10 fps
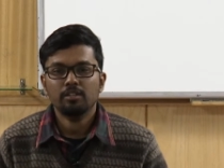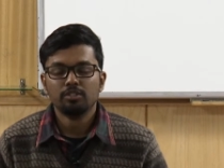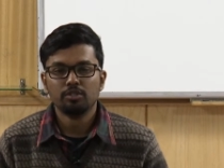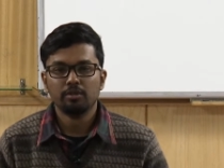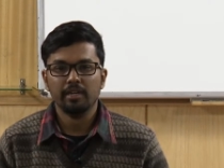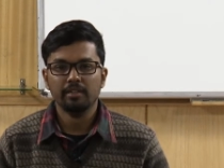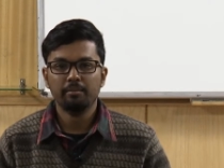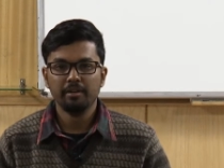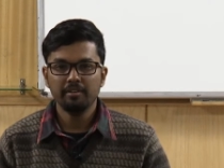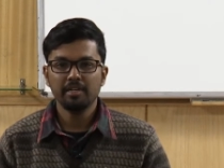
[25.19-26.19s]
So in the
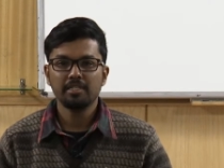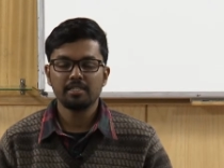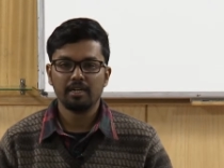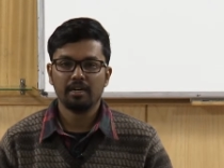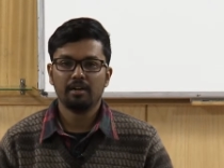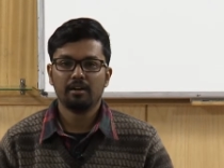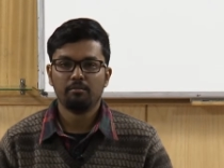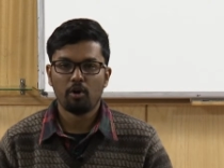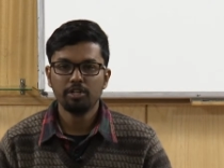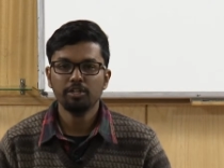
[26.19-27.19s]
previous
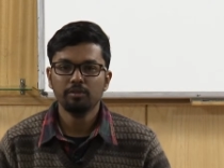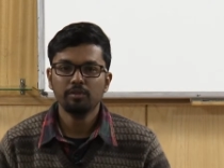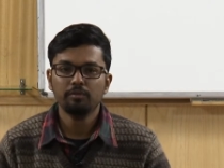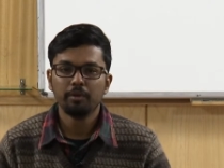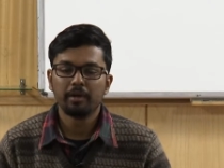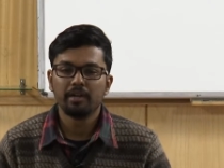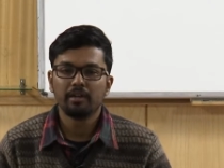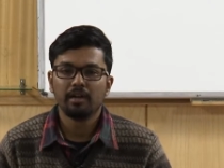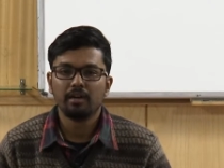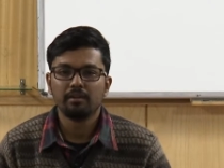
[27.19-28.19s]
module
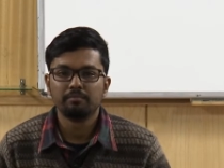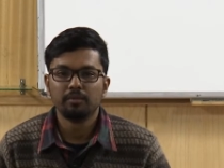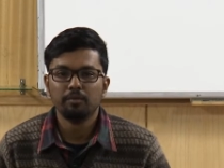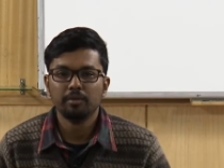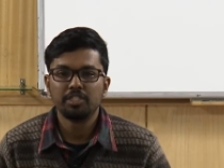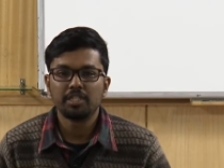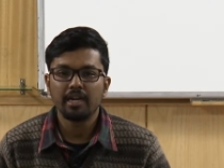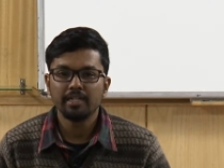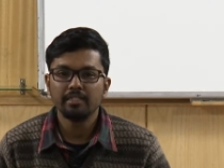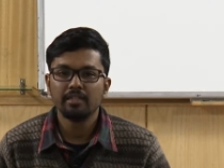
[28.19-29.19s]
we
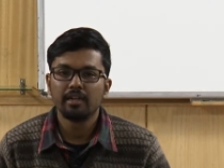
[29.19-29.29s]
started